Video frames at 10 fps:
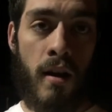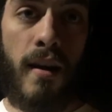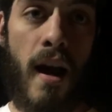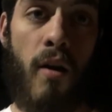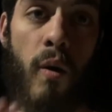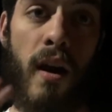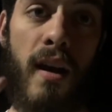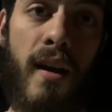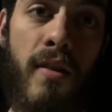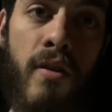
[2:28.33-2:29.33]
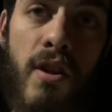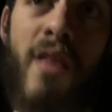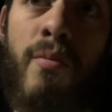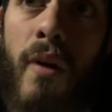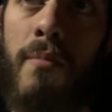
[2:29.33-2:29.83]
Now, there's
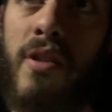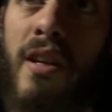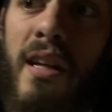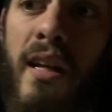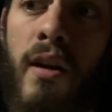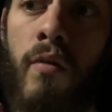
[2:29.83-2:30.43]
other bumps that you need to get